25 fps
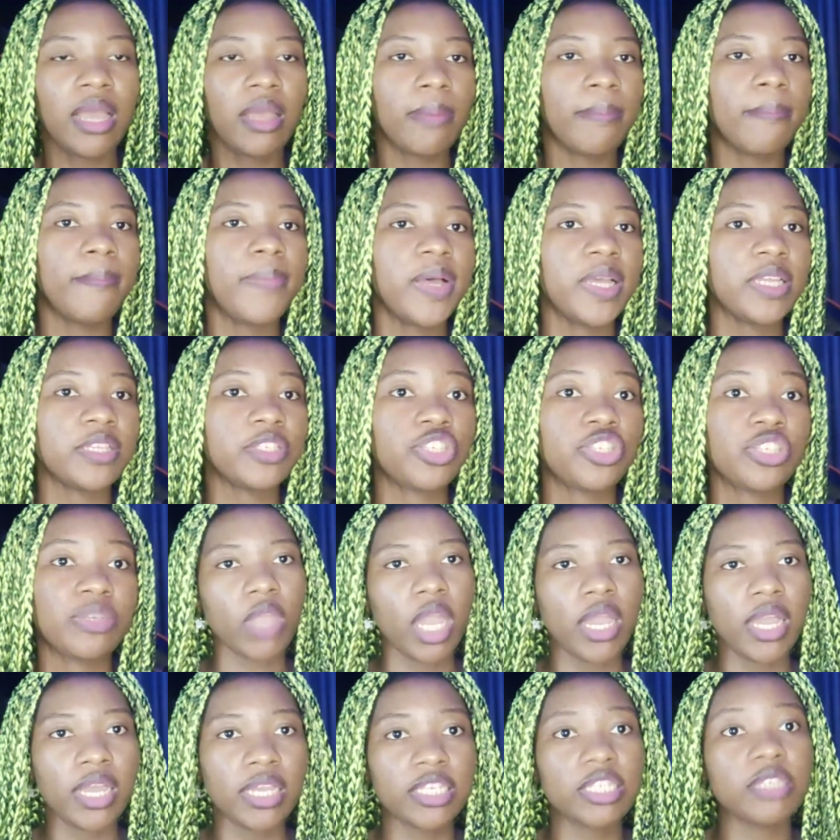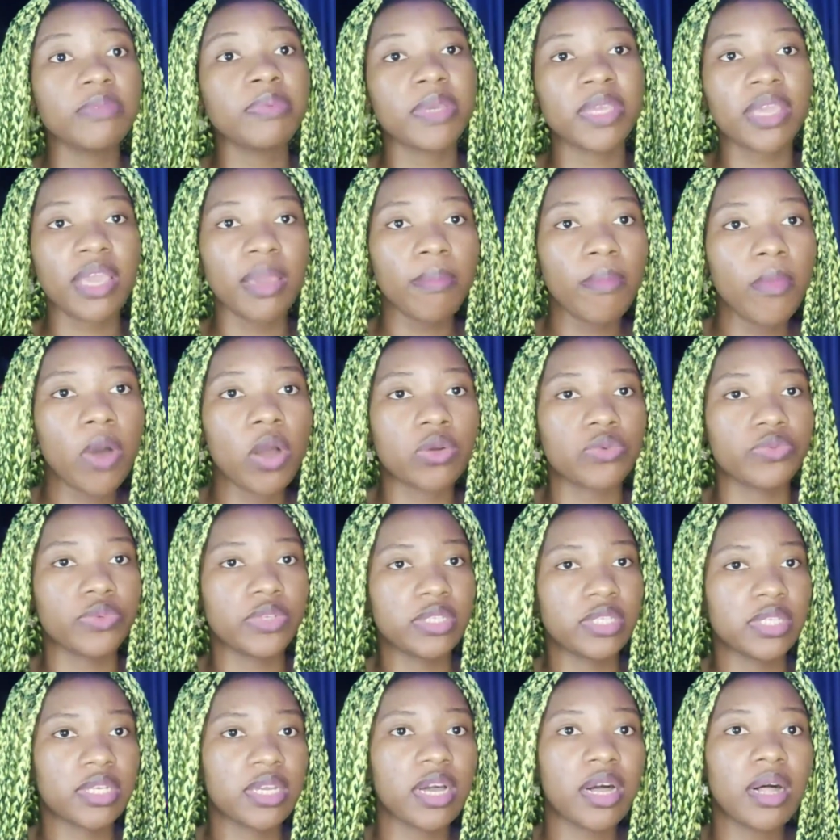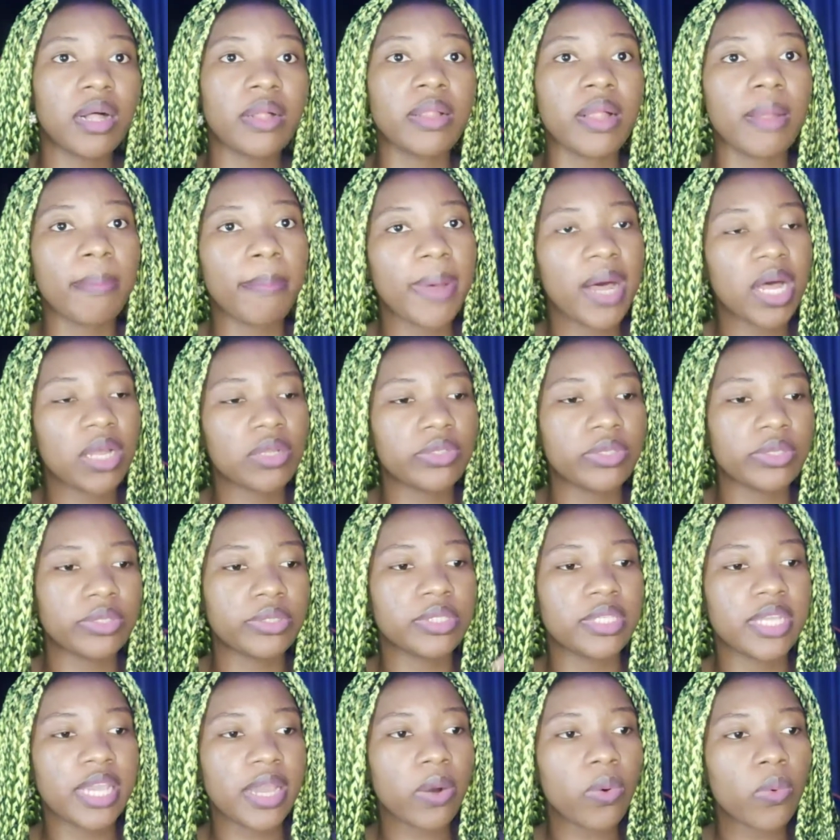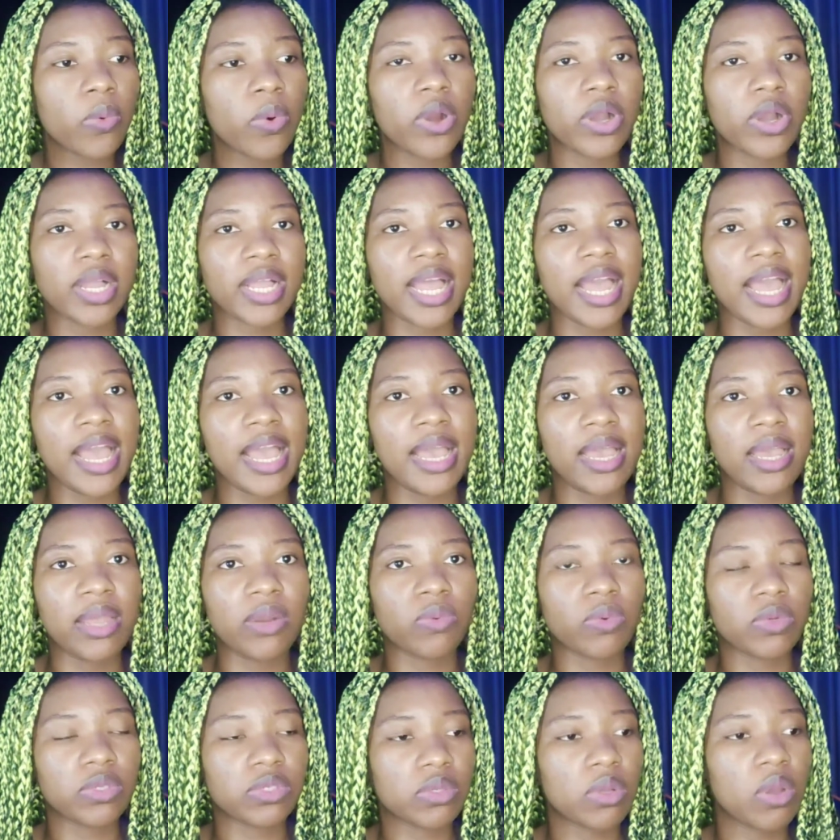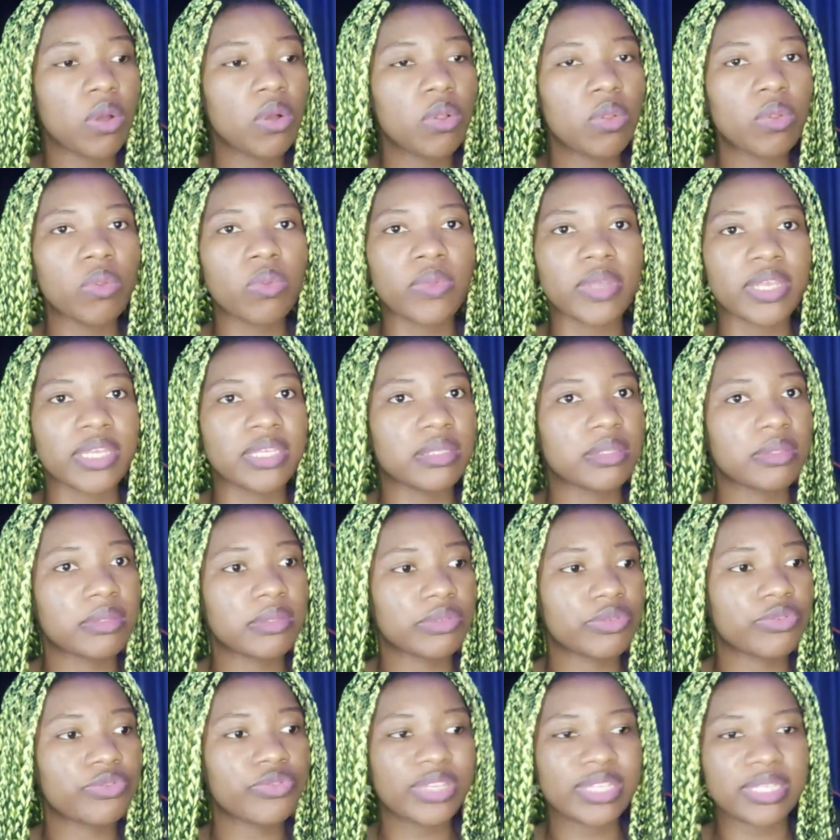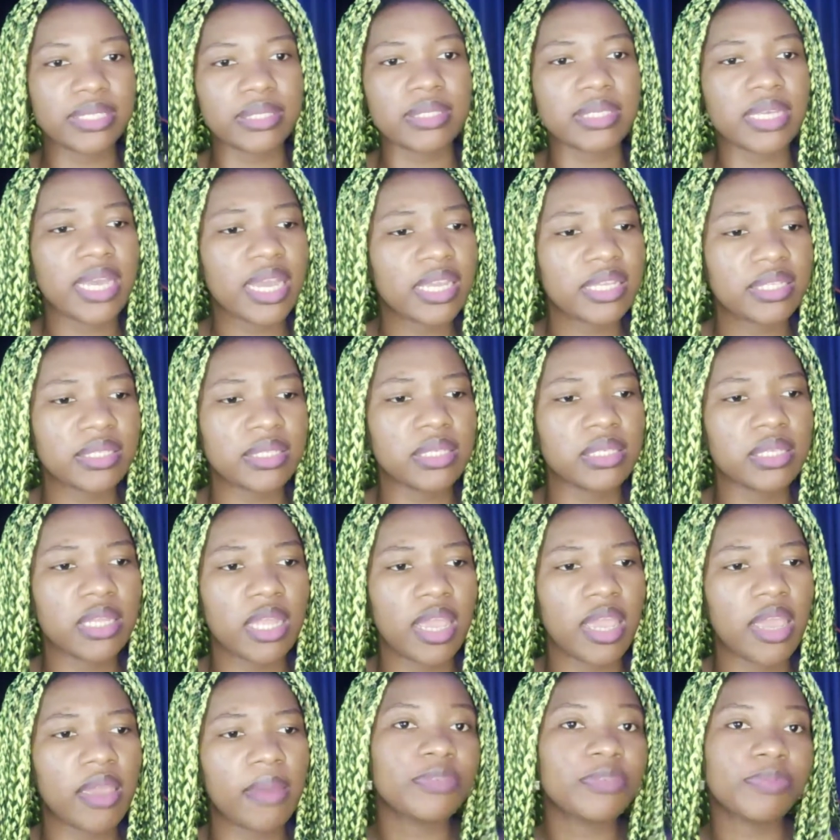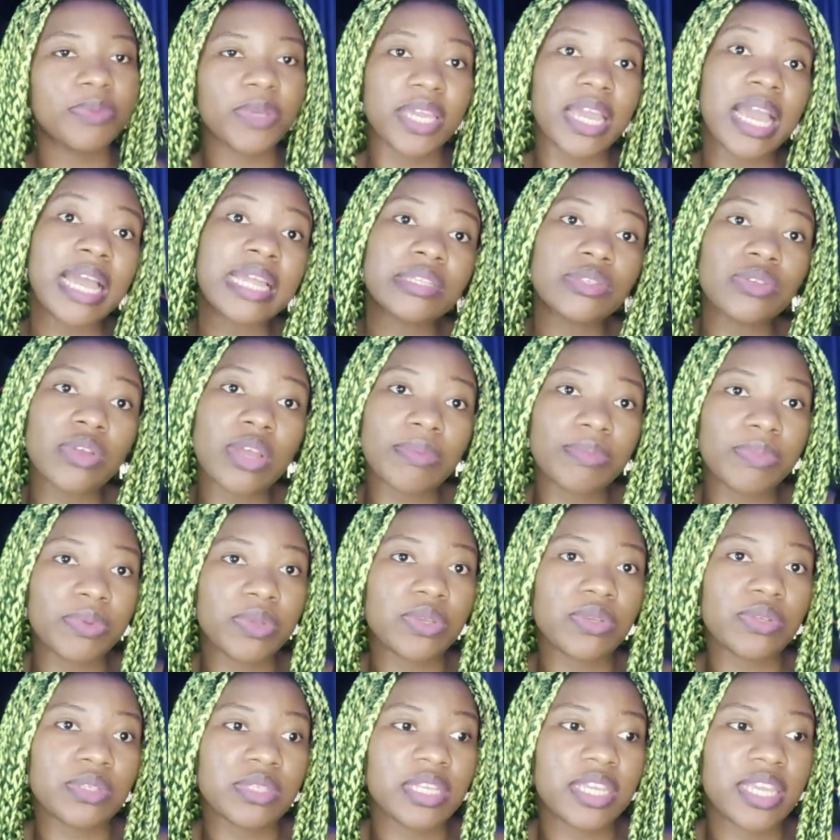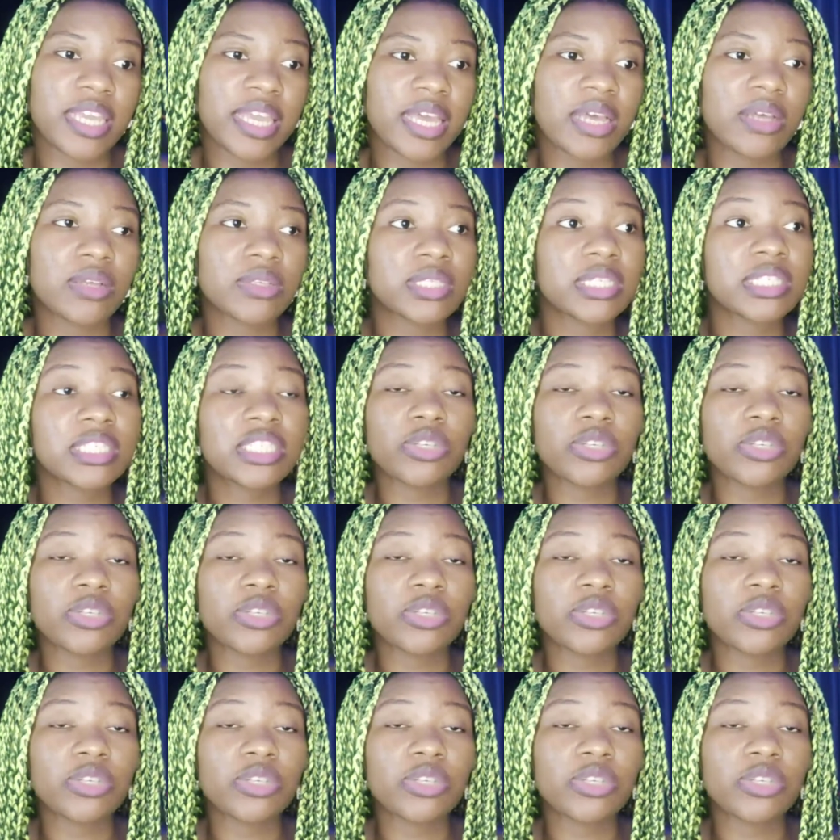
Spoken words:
But she became more critical about their work and was always criticizing them. She began to abuse the girls.